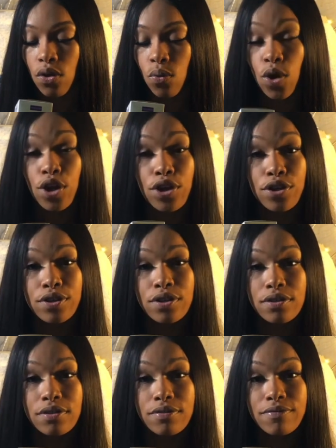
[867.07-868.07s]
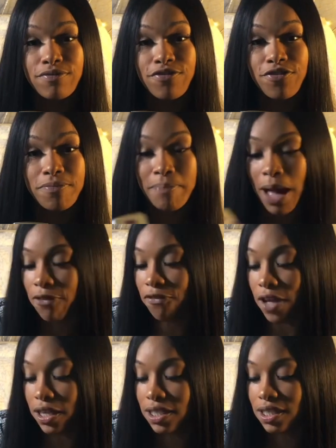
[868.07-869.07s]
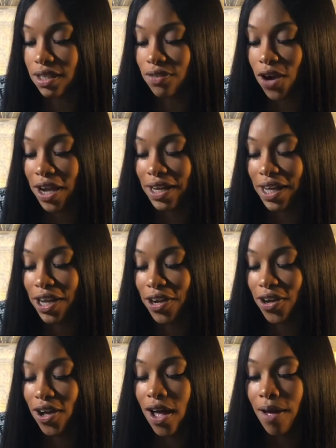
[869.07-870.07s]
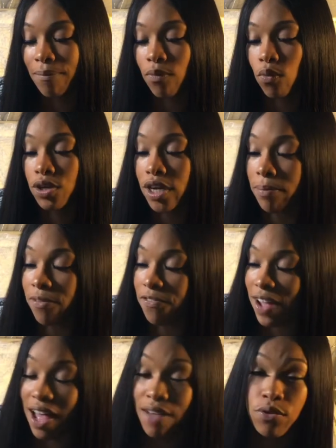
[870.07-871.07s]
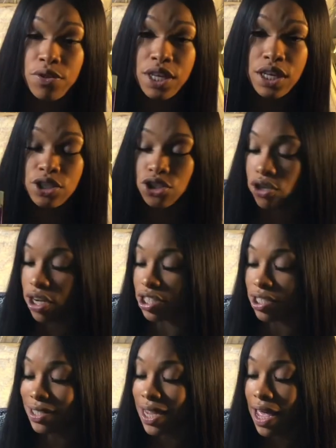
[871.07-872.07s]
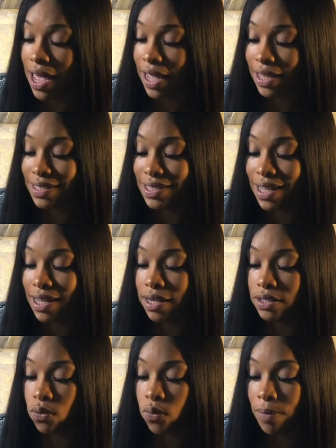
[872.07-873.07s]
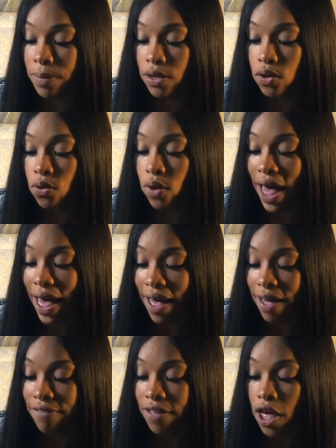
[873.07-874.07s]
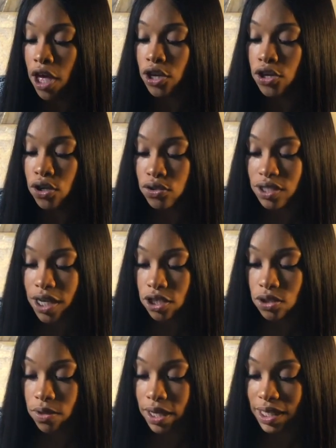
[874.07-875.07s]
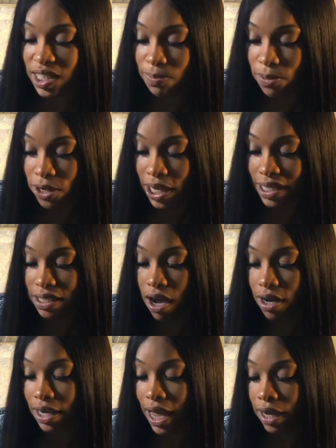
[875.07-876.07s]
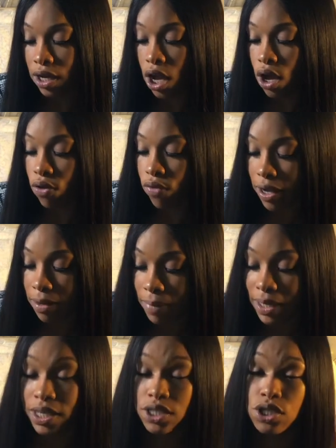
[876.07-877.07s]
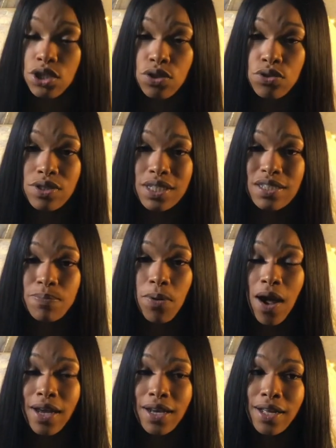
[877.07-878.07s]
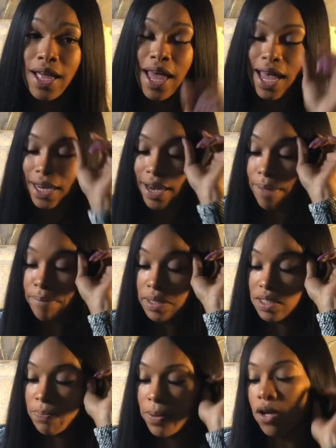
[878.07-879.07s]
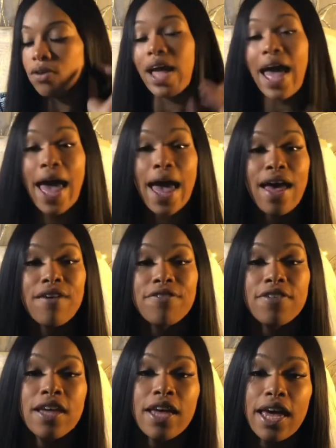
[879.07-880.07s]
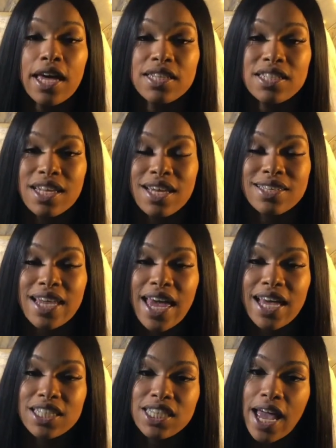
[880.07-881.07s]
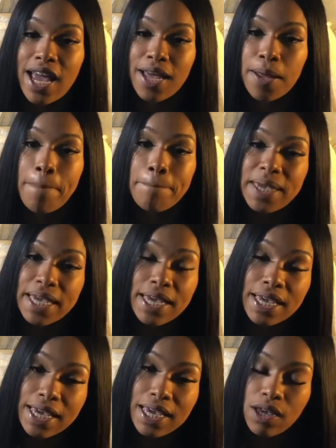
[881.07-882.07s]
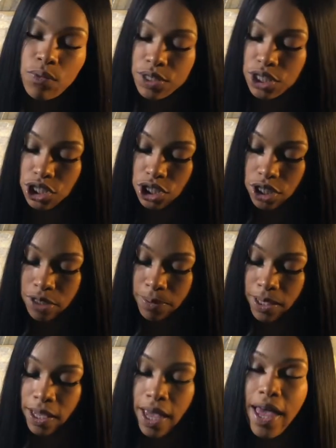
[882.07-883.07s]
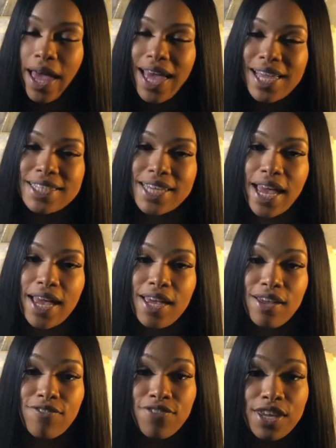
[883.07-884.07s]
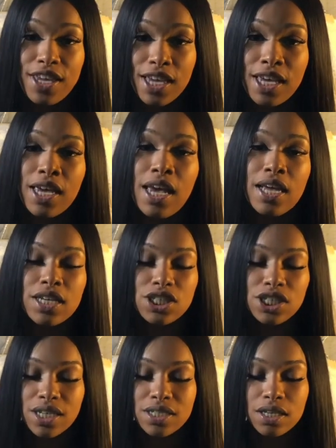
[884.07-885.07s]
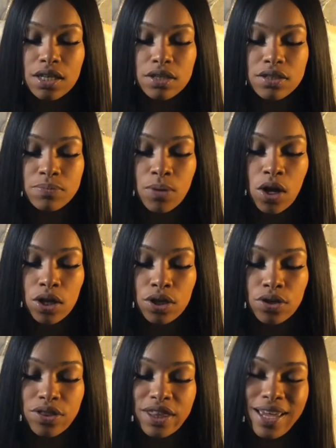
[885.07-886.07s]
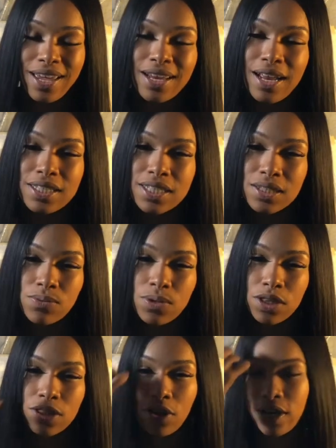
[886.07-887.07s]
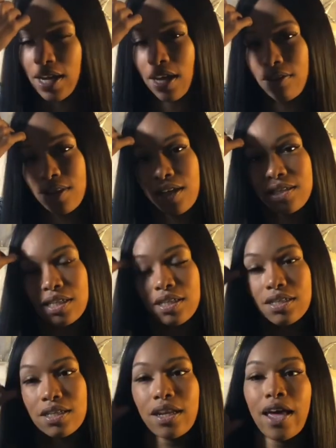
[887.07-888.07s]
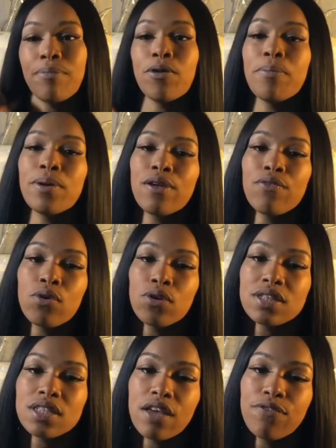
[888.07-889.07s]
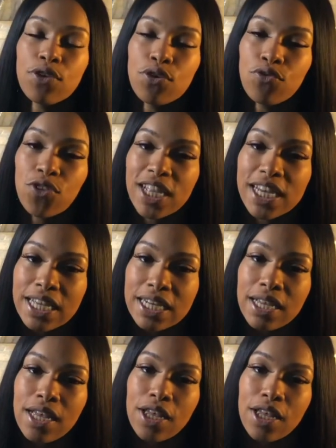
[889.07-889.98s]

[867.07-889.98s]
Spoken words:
word malfunction right here. On number 5 on the instructions, it says women who have no sexual experience are not recommended to use this product, and I misspelled have. It says H-A-B-E when it should be H-A-V-E. Just a little thing, and I just want to throw that out there as a disclaimer. But of course, if you read it,